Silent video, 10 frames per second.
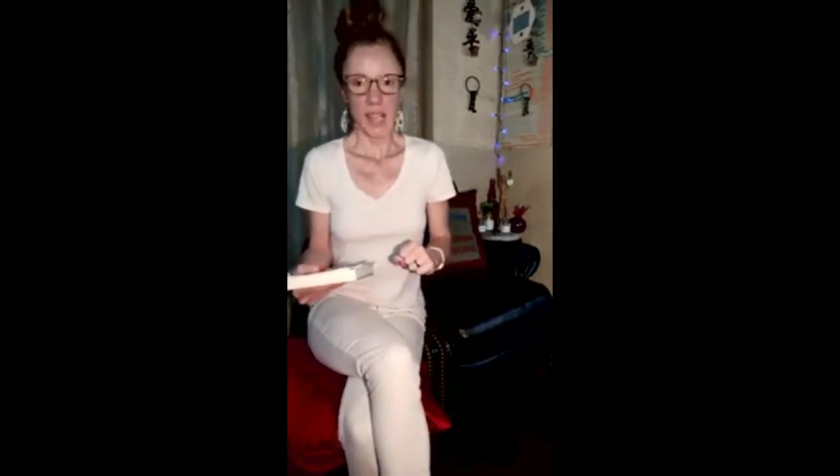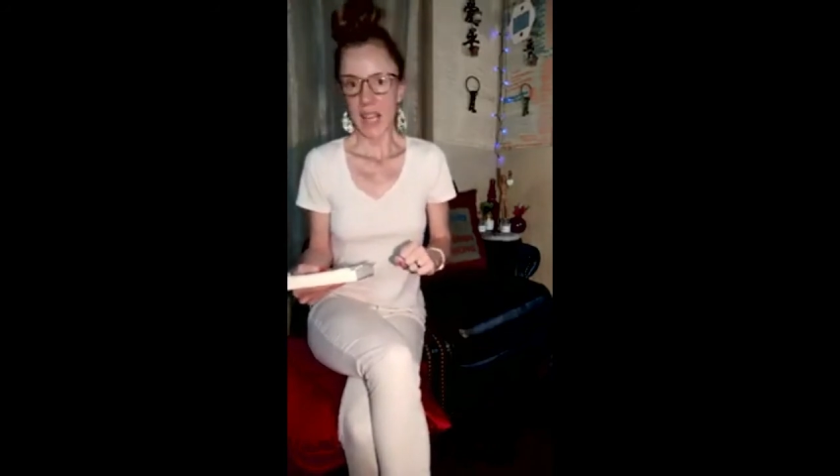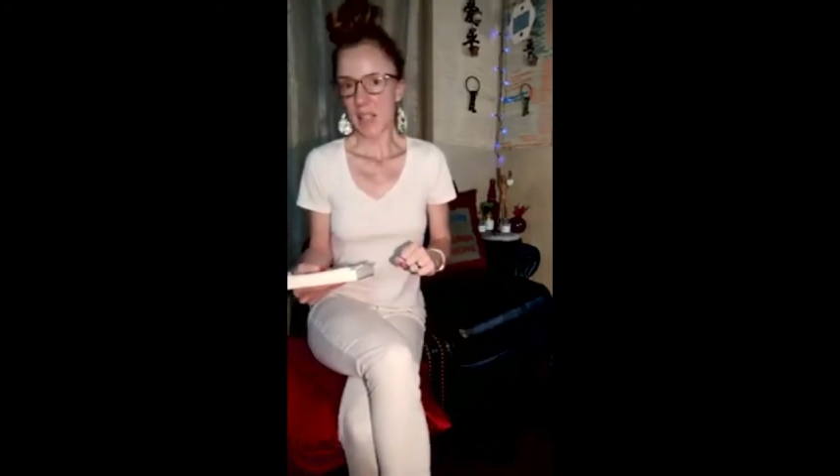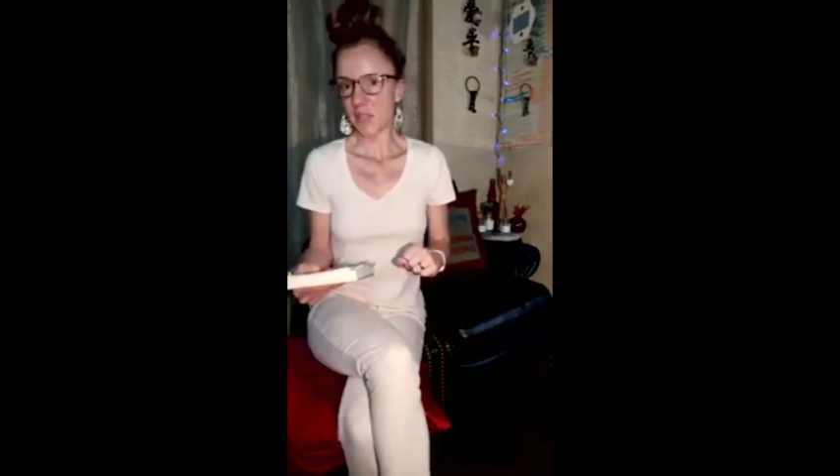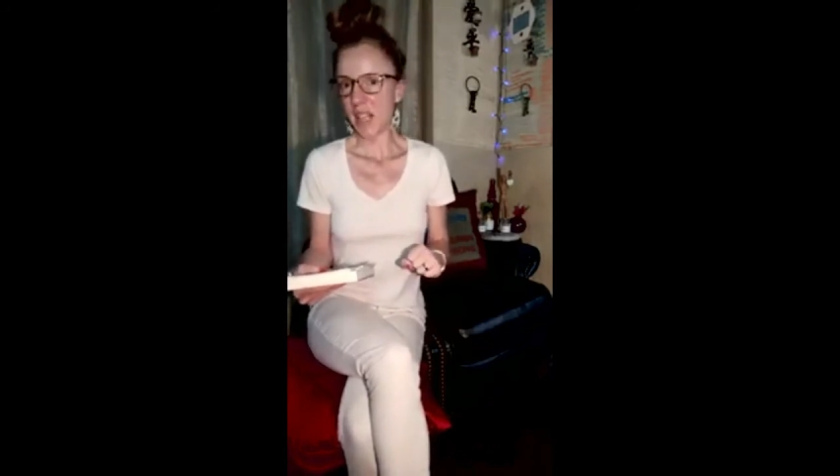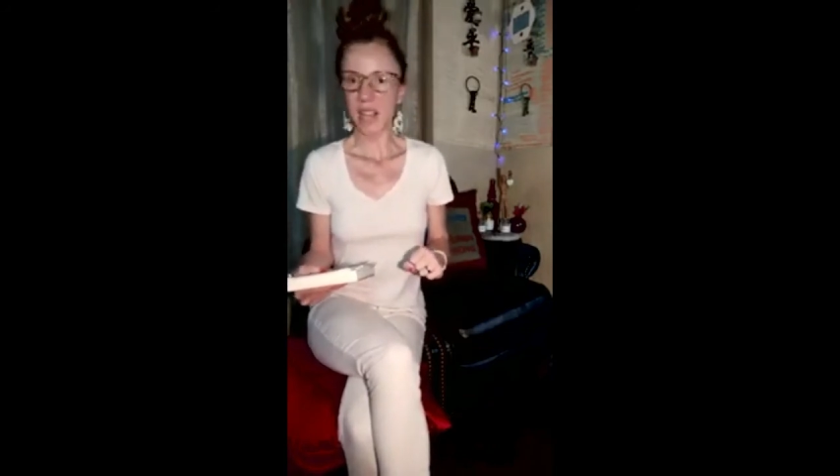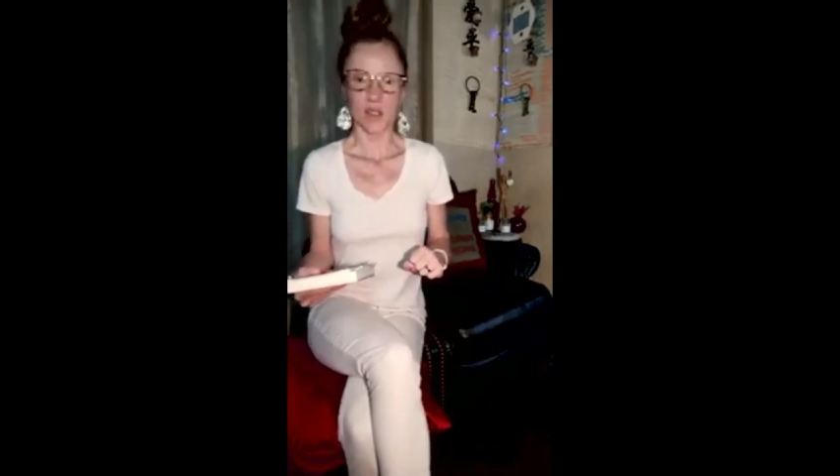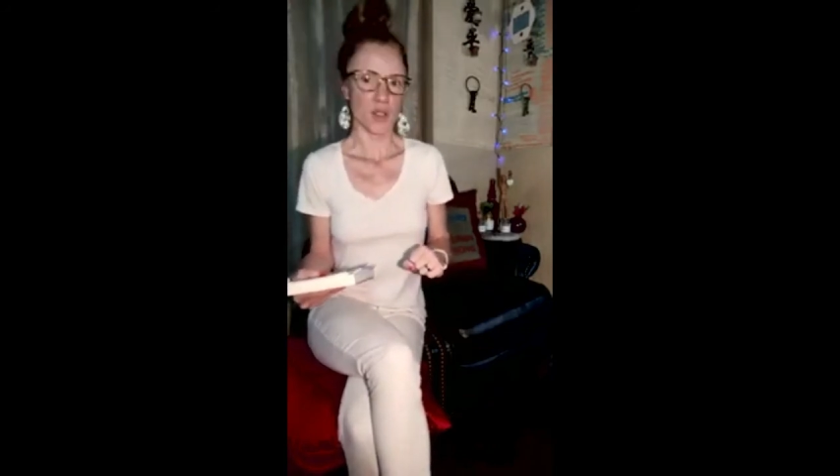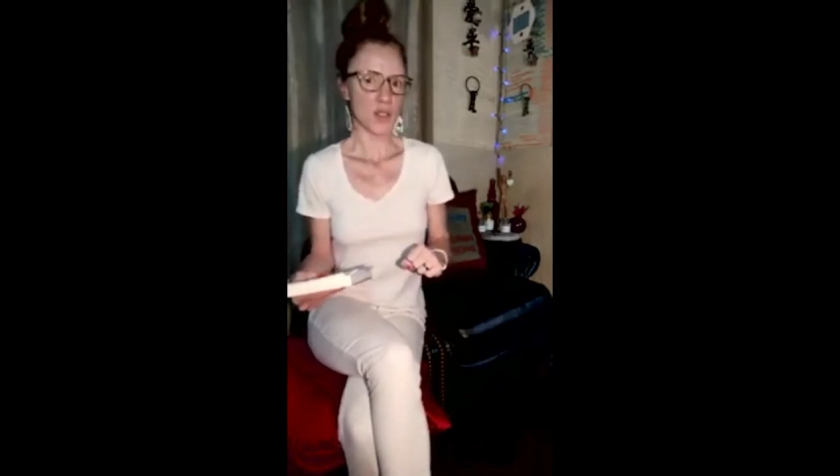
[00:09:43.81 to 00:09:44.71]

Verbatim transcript: kind of Dr.